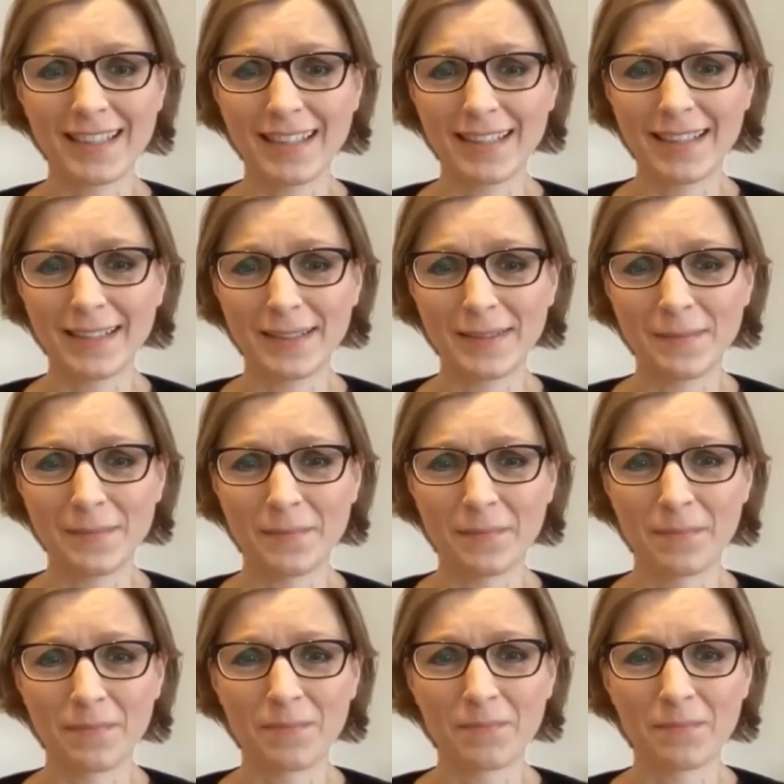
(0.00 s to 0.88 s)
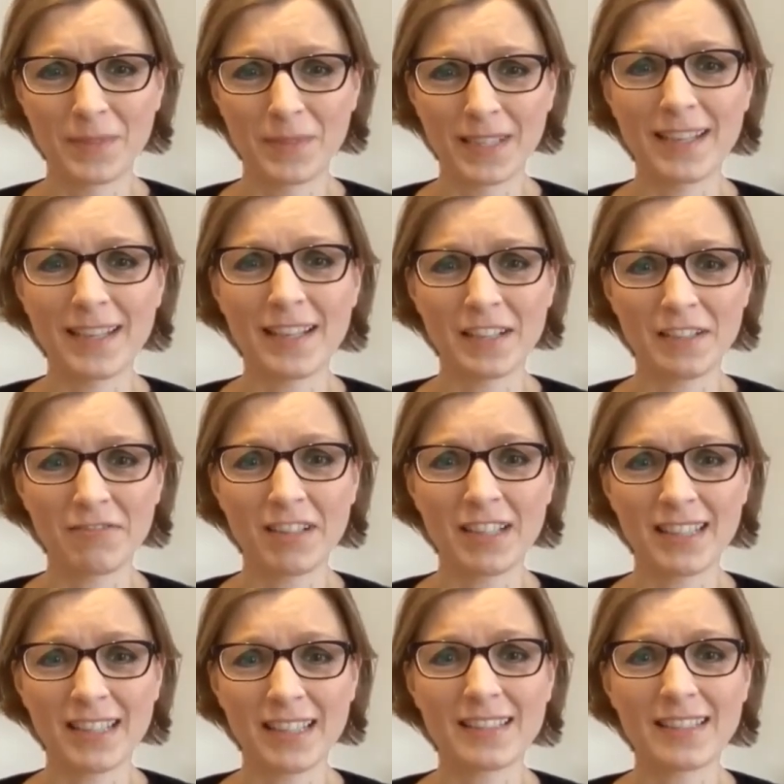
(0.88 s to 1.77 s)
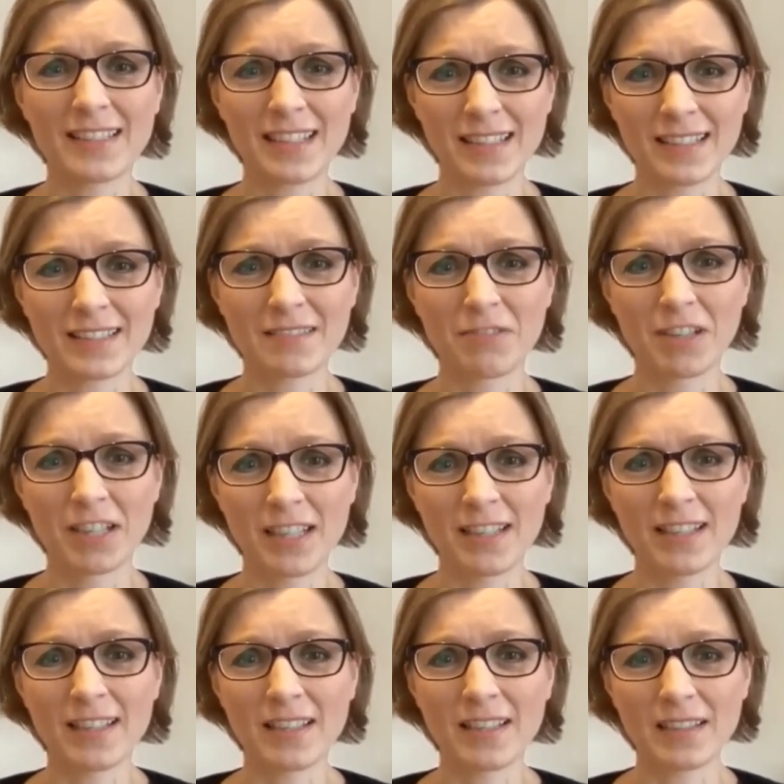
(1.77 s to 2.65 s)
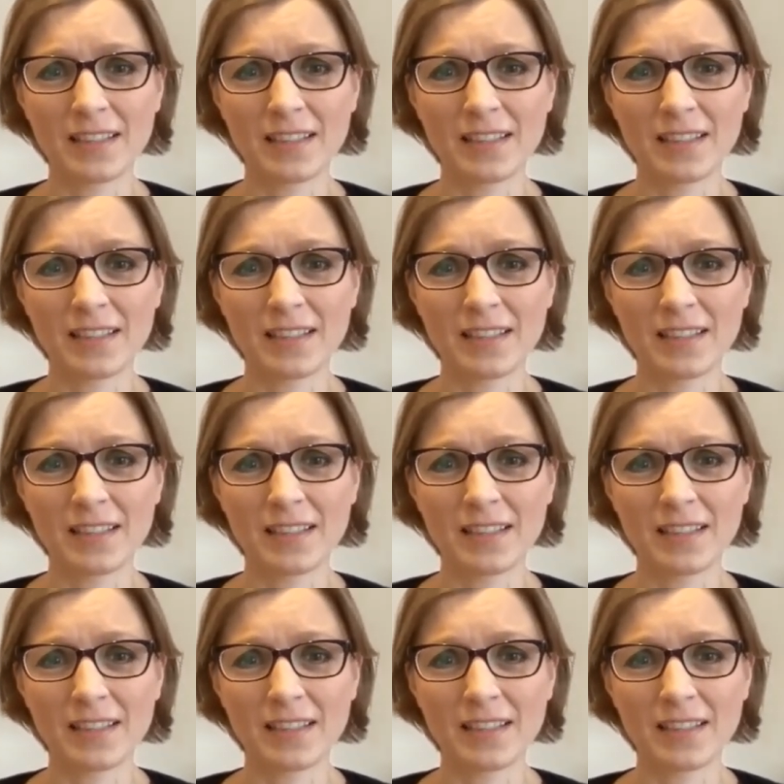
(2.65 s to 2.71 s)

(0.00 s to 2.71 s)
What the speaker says: But I agree that that is really